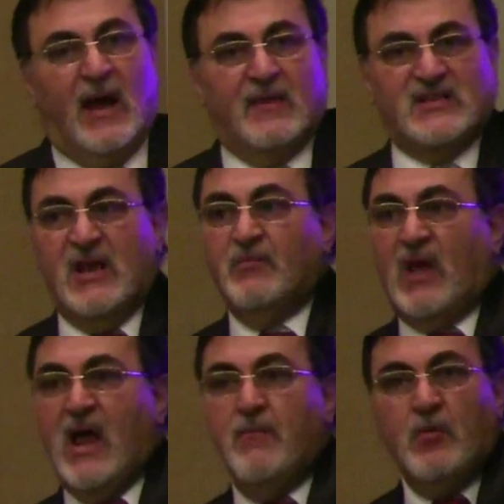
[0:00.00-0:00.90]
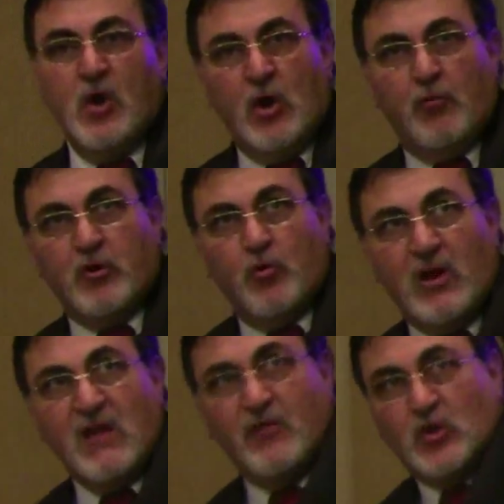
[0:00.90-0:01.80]
At the same time, when you
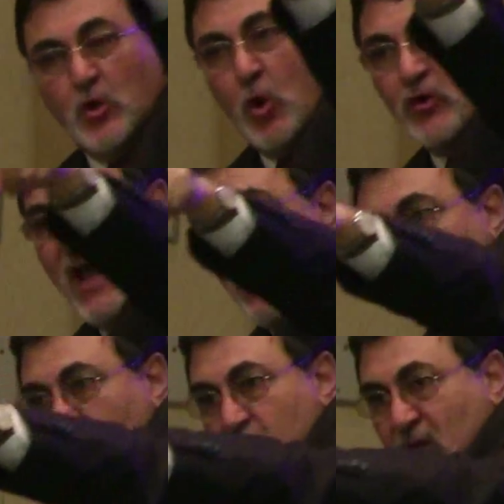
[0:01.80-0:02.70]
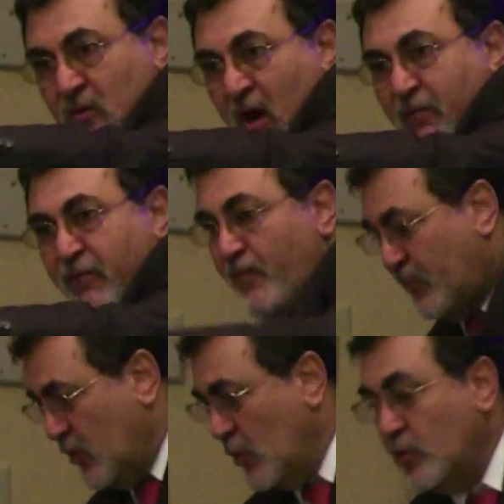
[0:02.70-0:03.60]
leave it to go down to the
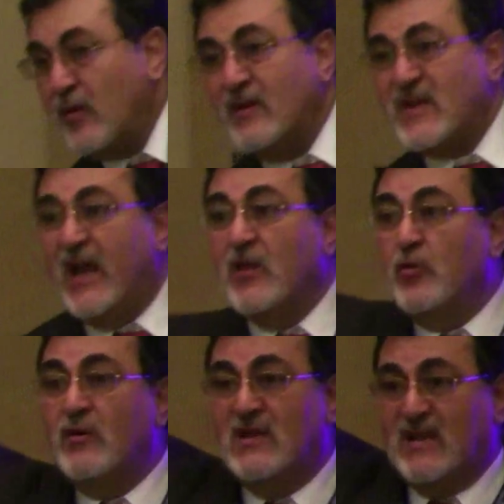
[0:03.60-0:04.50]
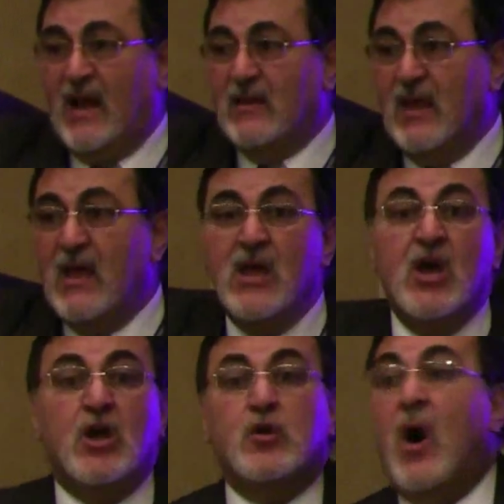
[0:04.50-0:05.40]
trough, you go to the second dose, the second day,
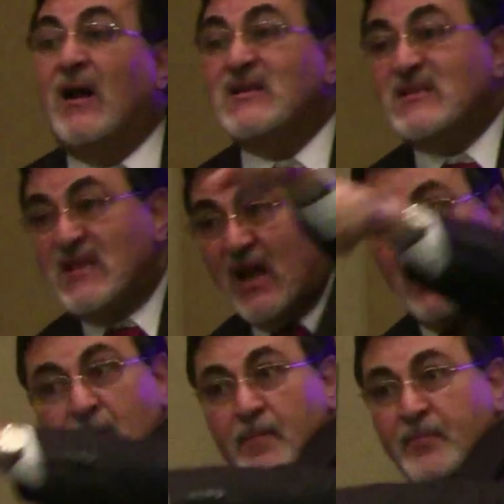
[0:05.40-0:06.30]
you are still